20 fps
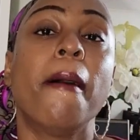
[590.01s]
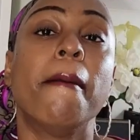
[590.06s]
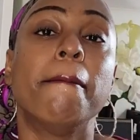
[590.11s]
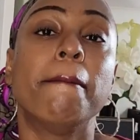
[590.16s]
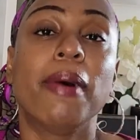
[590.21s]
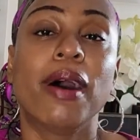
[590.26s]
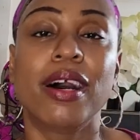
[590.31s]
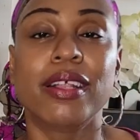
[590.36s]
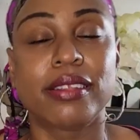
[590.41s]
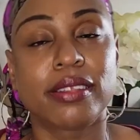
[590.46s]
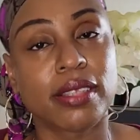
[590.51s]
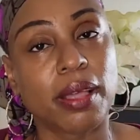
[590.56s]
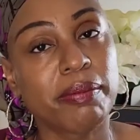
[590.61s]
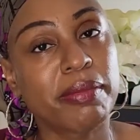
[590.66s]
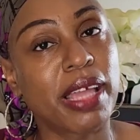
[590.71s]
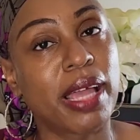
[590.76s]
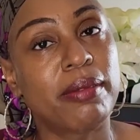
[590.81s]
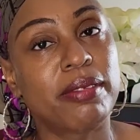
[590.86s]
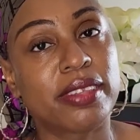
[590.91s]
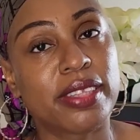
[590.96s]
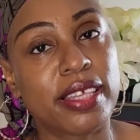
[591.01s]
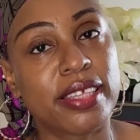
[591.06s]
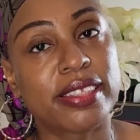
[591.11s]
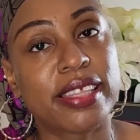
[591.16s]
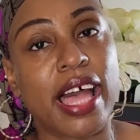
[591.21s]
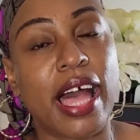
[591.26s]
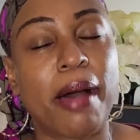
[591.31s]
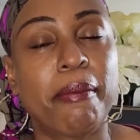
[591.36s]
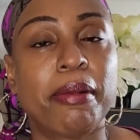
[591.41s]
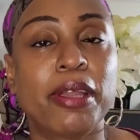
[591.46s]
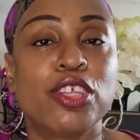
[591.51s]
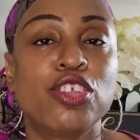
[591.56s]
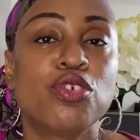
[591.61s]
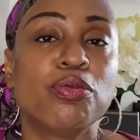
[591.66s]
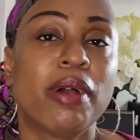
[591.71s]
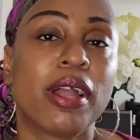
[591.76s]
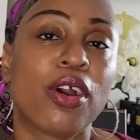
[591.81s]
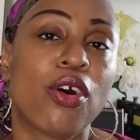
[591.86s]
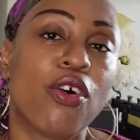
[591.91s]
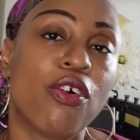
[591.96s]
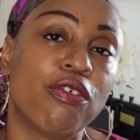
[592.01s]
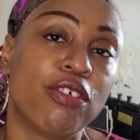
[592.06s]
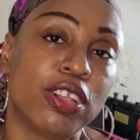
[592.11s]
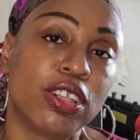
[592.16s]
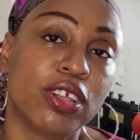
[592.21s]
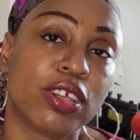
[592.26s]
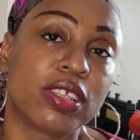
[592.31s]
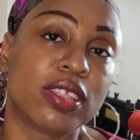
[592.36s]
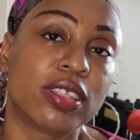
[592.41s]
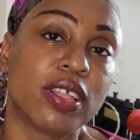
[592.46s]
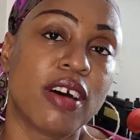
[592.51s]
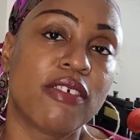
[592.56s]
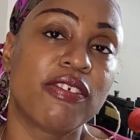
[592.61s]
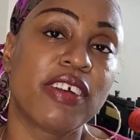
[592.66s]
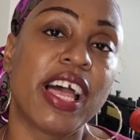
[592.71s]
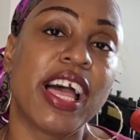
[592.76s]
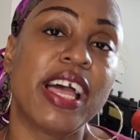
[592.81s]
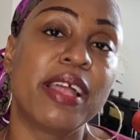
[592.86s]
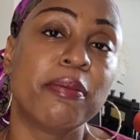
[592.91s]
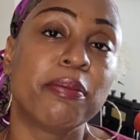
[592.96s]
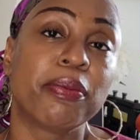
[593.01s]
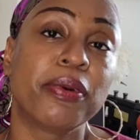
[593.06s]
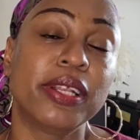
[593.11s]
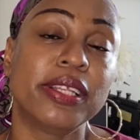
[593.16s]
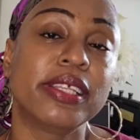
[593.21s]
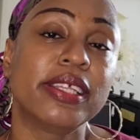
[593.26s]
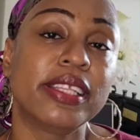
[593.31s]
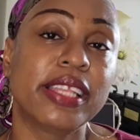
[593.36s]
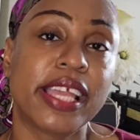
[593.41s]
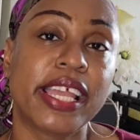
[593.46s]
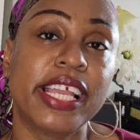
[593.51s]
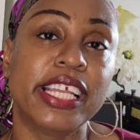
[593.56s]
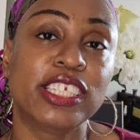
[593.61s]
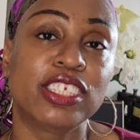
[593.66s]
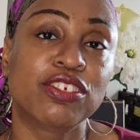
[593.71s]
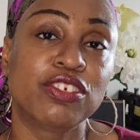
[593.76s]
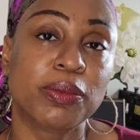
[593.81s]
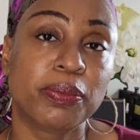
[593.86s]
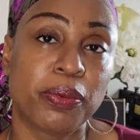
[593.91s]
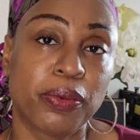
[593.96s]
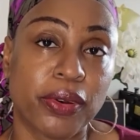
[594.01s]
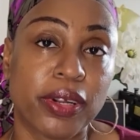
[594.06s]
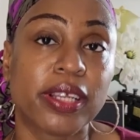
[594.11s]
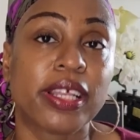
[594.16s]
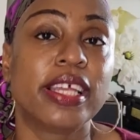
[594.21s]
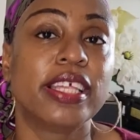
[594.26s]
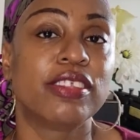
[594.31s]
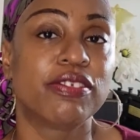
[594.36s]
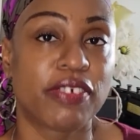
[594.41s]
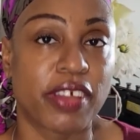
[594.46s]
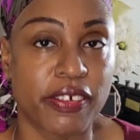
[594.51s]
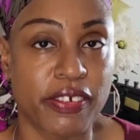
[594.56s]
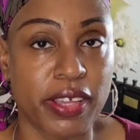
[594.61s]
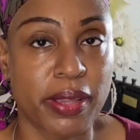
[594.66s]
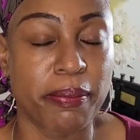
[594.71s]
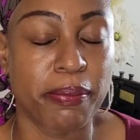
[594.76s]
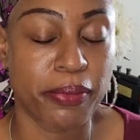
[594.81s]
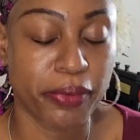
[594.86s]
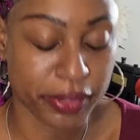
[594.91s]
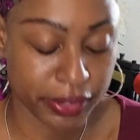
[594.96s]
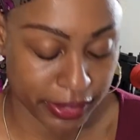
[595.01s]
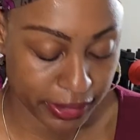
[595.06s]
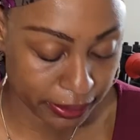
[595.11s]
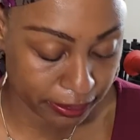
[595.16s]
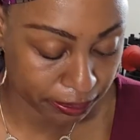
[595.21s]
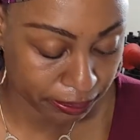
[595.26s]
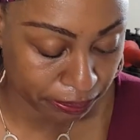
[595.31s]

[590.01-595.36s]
But sometimes things happen, you might overlook stuff, and printing the agent report is very important.